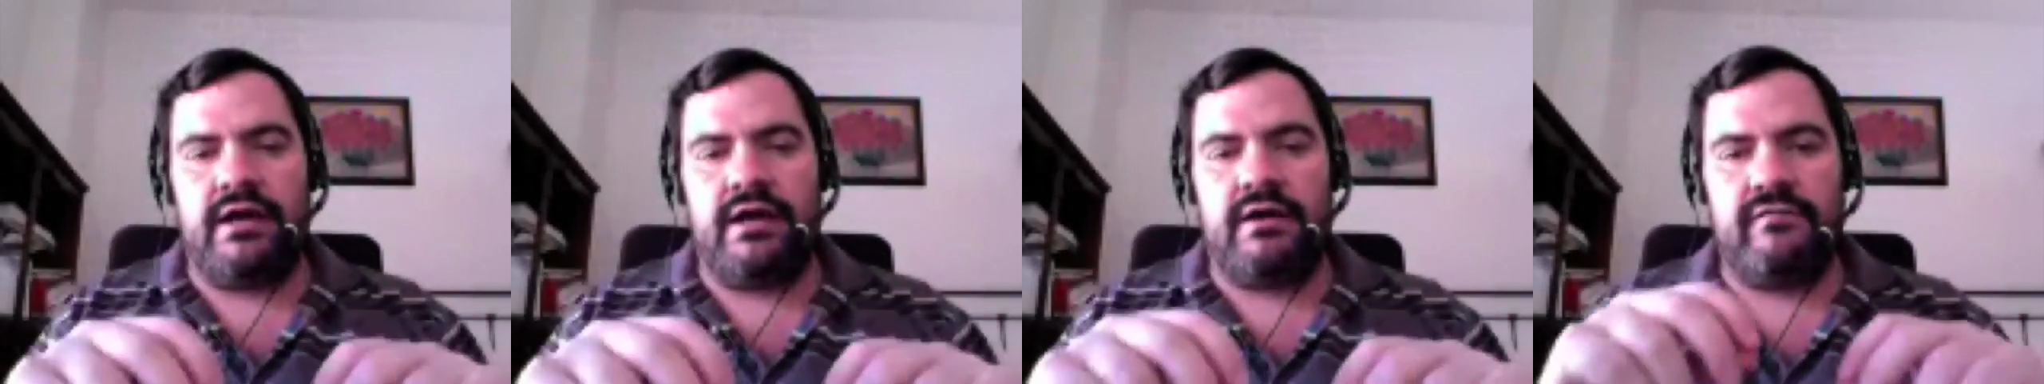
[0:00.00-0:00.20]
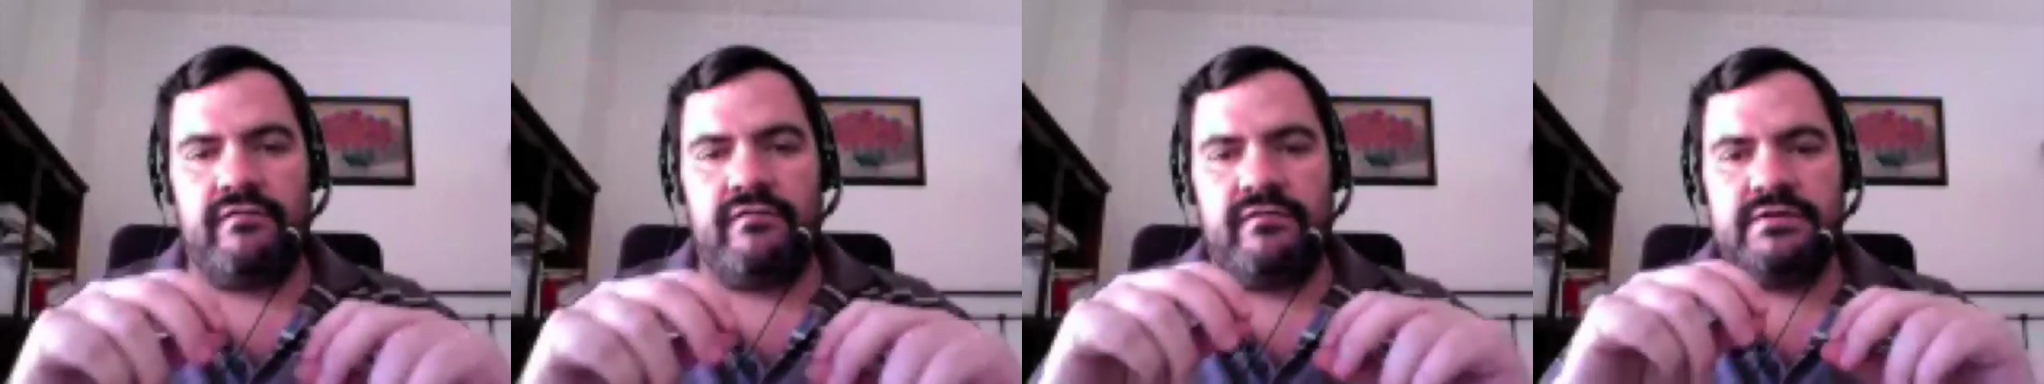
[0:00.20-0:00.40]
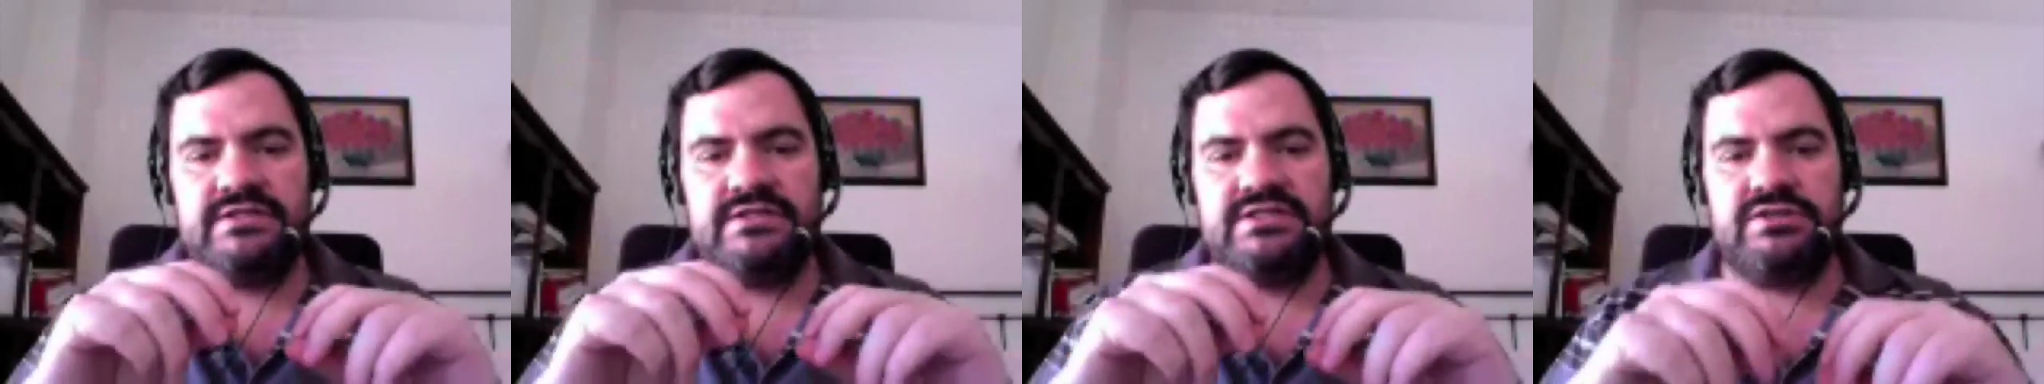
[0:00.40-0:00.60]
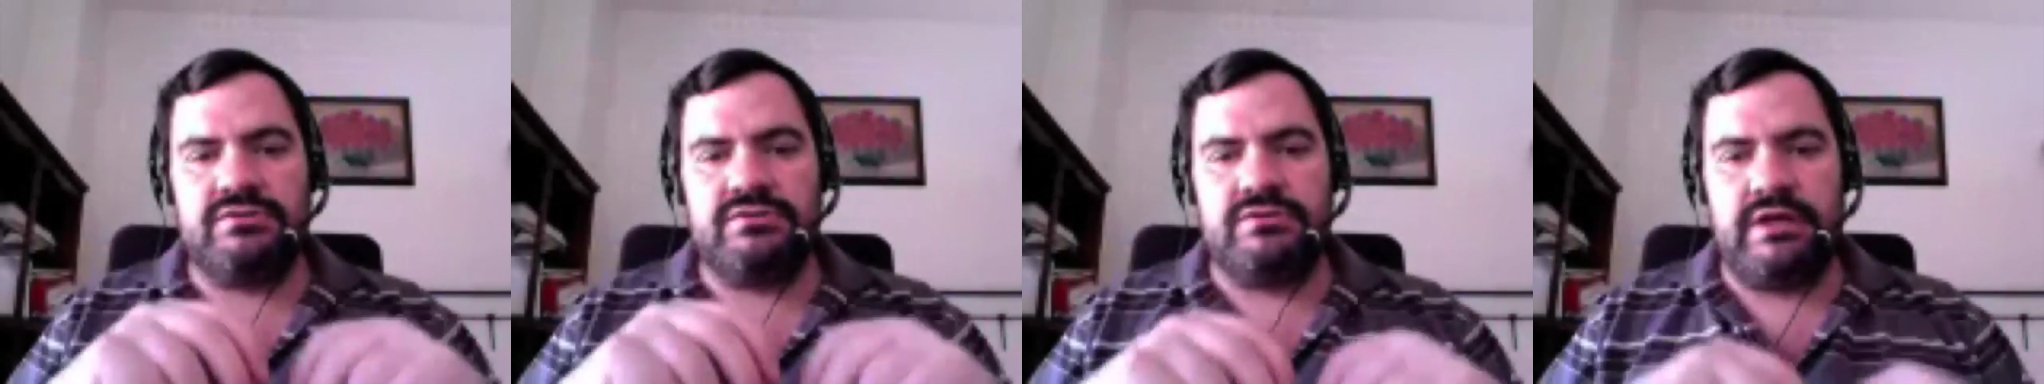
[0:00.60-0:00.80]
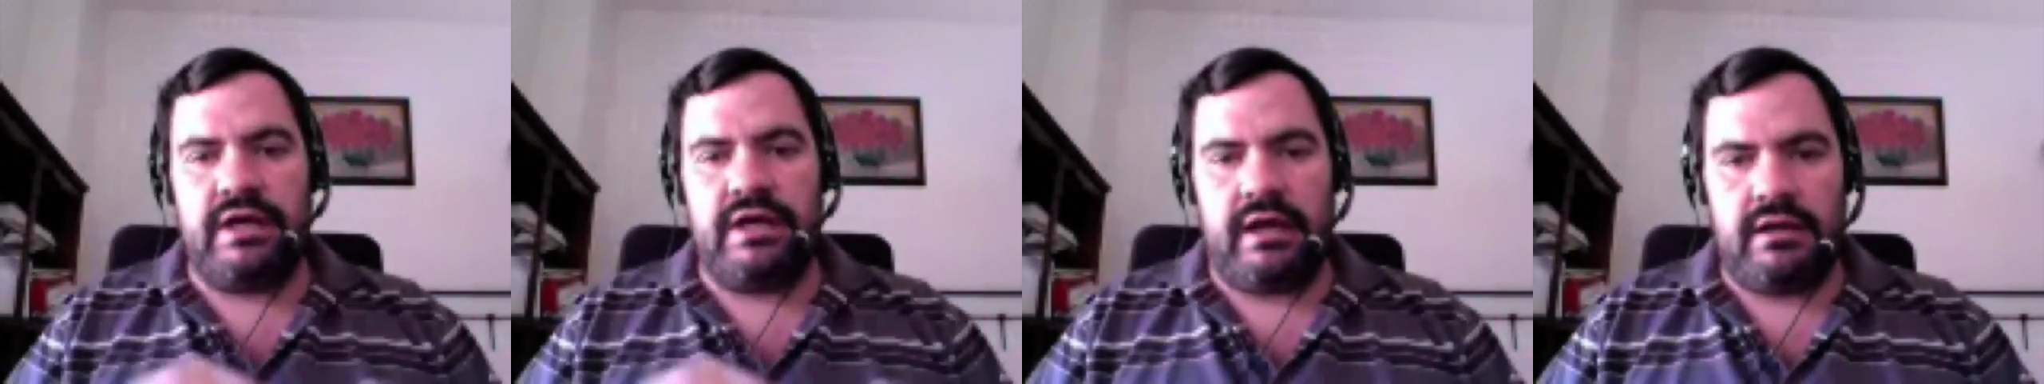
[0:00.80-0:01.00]
have
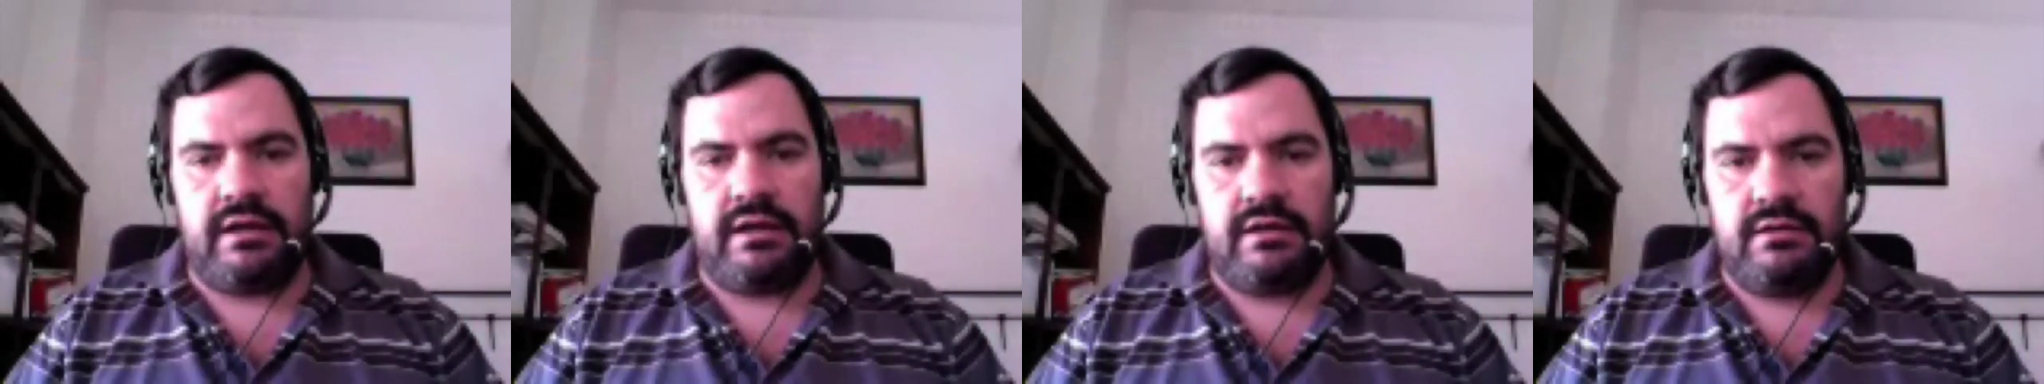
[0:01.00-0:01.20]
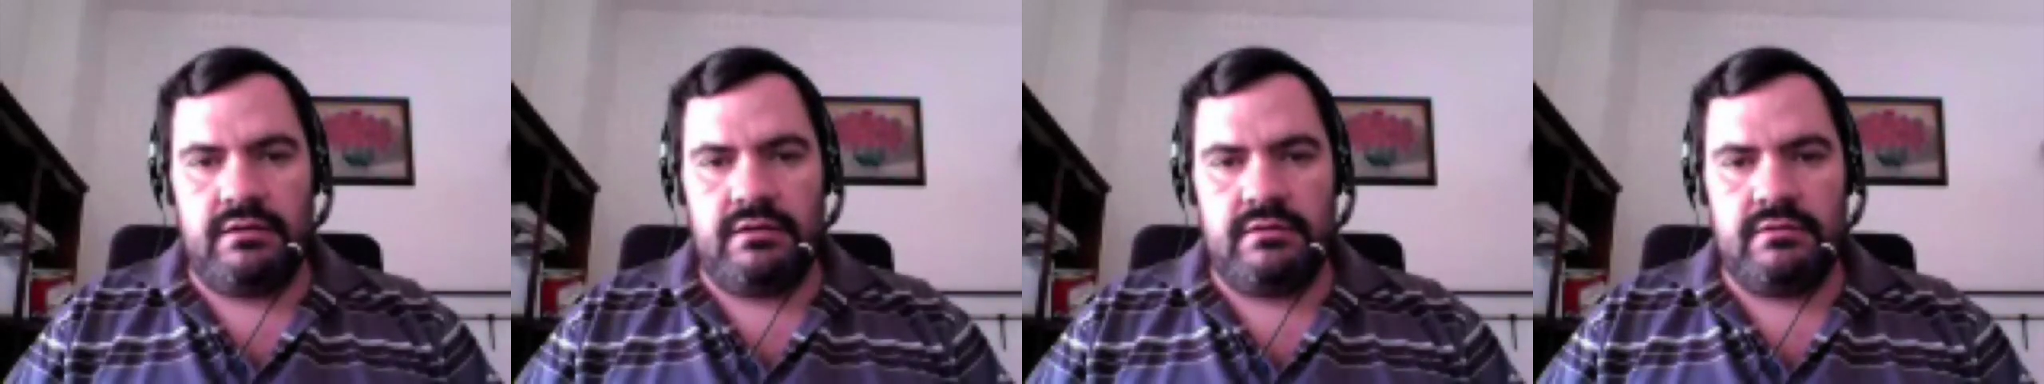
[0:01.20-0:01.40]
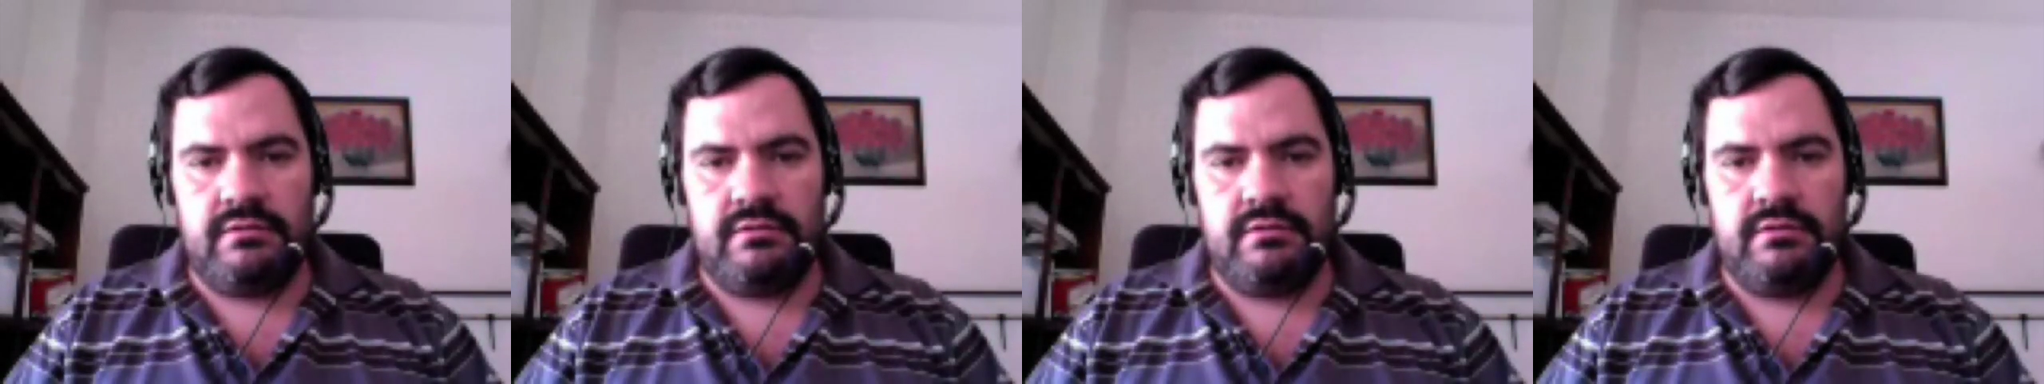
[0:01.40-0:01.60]
today